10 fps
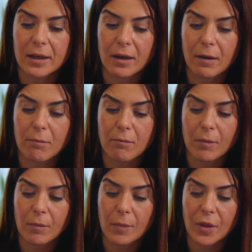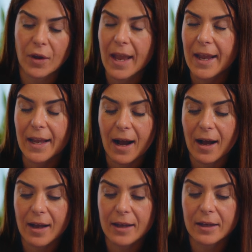the
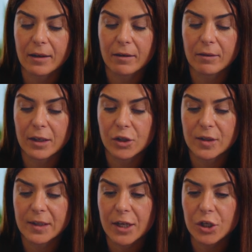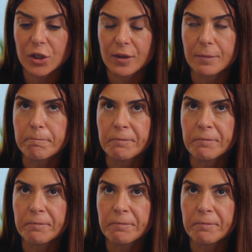AI legislation